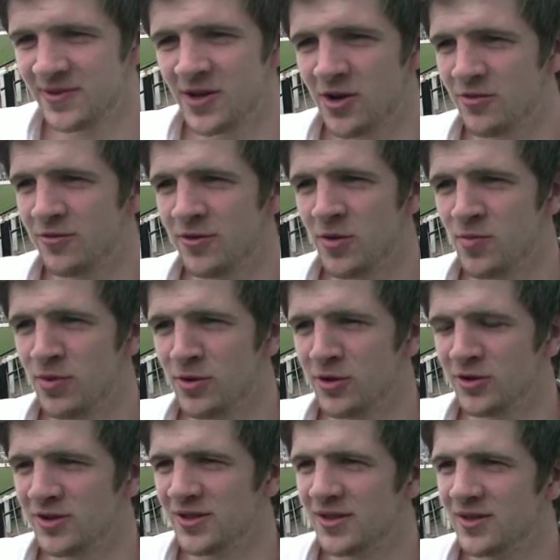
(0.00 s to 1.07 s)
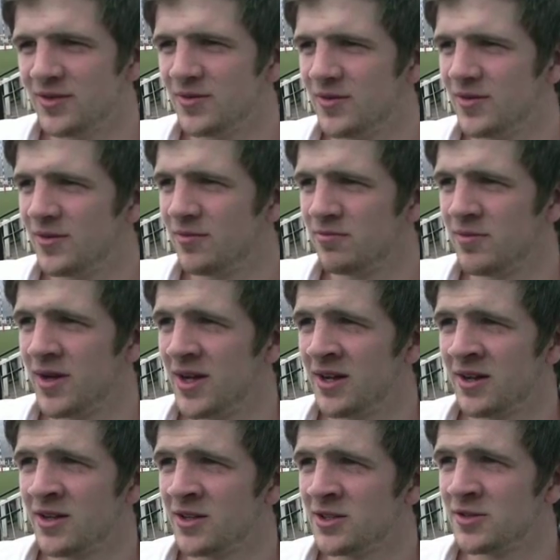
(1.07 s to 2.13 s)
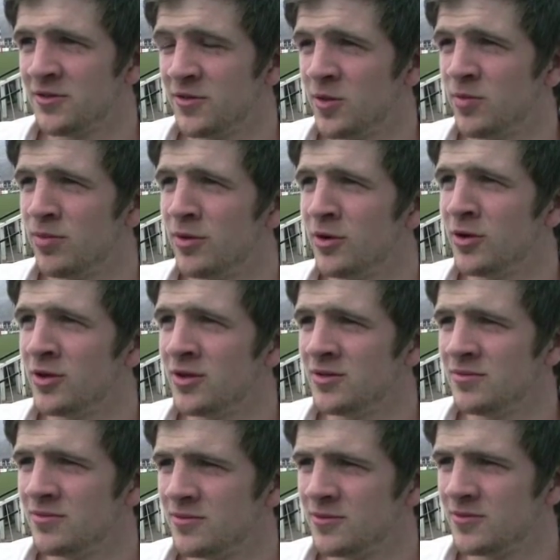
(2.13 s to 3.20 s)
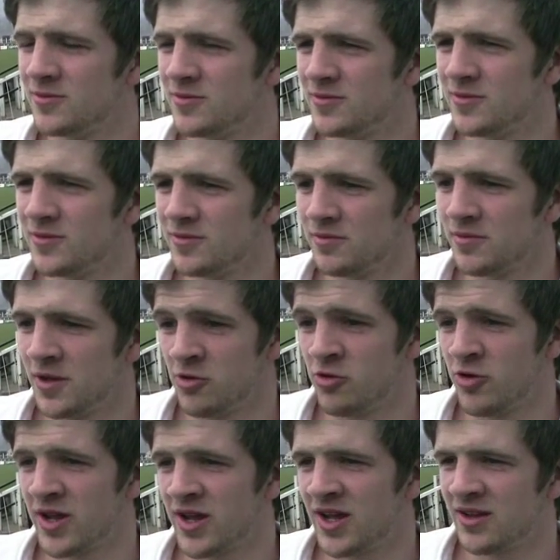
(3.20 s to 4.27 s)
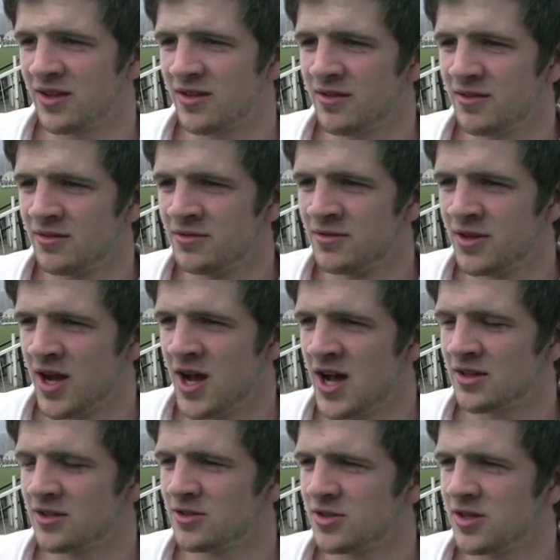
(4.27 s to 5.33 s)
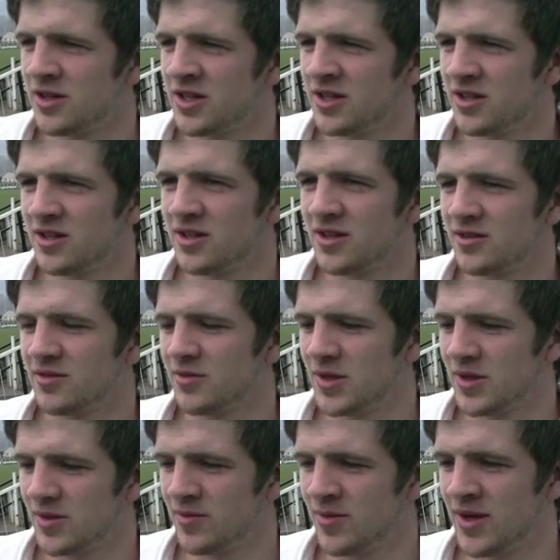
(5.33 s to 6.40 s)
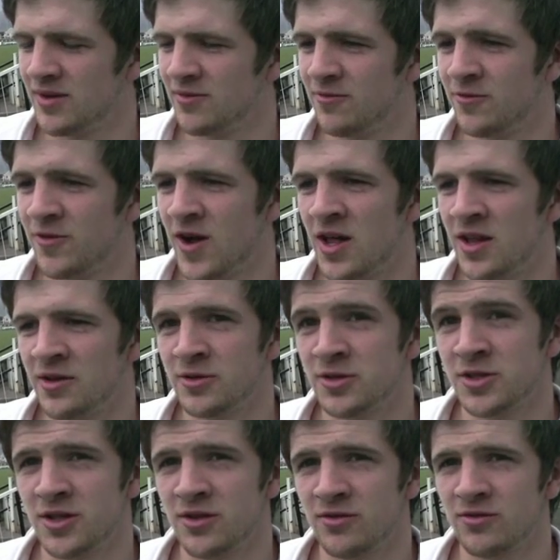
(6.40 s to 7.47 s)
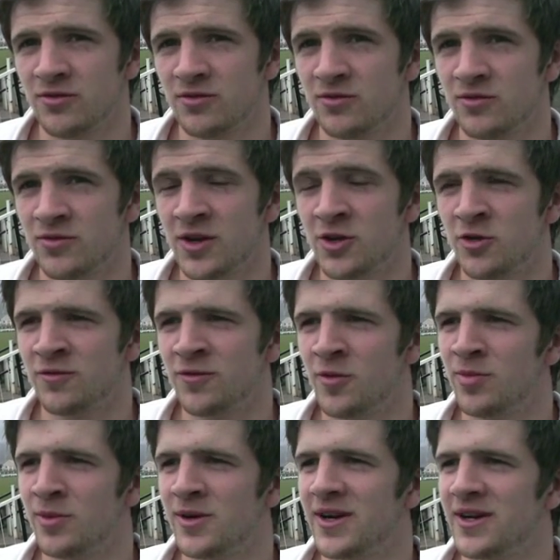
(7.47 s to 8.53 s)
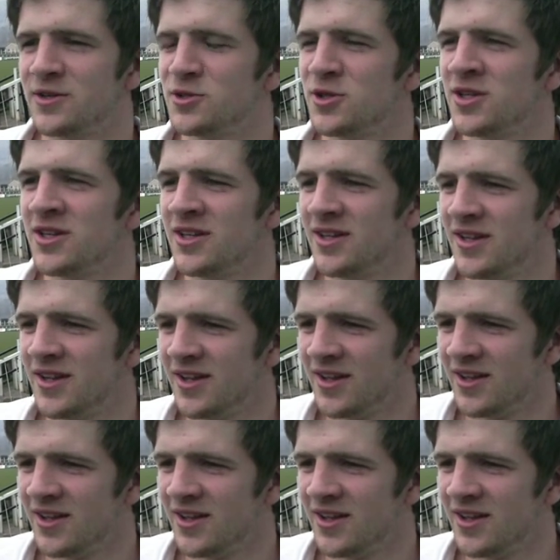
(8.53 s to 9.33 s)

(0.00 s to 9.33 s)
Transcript: No, football. My uncles are football and cricket and darts, I think. My father was a very good footballer, actually.